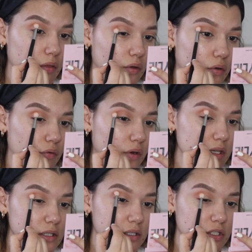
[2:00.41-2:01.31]
the
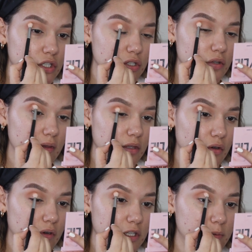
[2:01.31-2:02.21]
crease, just so that the
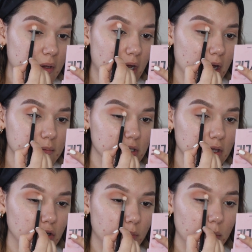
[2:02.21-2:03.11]
crease becomes a
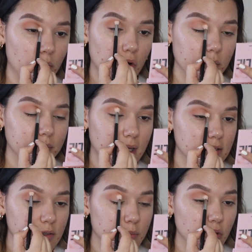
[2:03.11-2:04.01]
little bit more
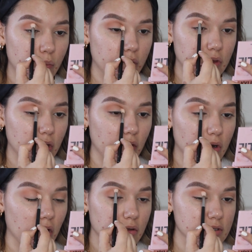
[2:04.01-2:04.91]
blendable with the other
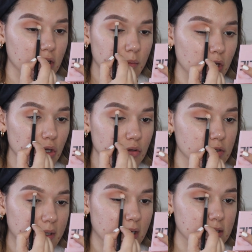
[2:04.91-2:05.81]
colors that I'm going to use,
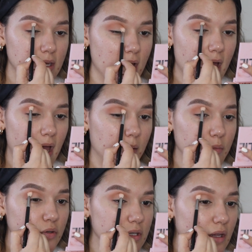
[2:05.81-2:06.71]
because
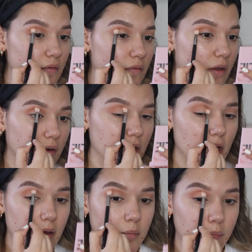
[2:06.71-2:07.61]
I'm using
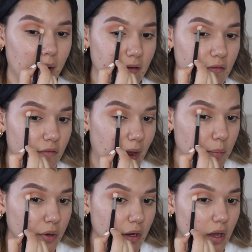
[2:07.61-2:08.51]
very
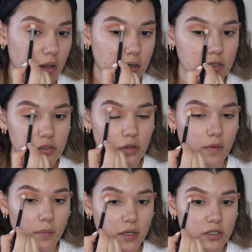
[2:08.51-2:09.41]
vibrant colors, so I
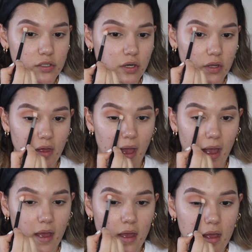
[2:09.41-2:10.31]
want to make sure
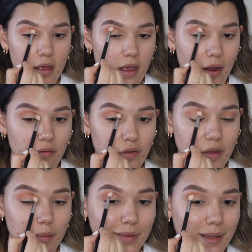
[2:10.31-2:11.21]
that
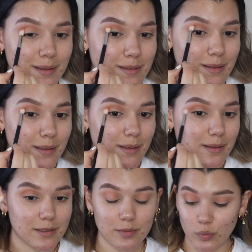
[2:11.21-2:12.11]
everything blends in
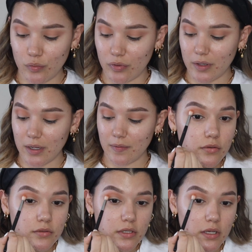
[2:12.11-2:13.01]
smoothly.
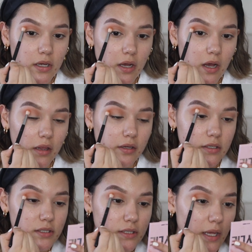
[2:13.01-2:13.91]
Using
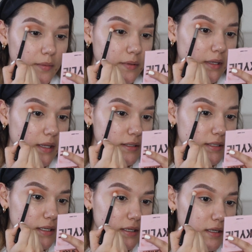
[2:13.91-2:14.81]
colors that blend
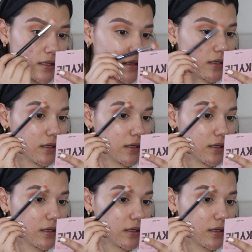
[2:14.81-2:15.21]
in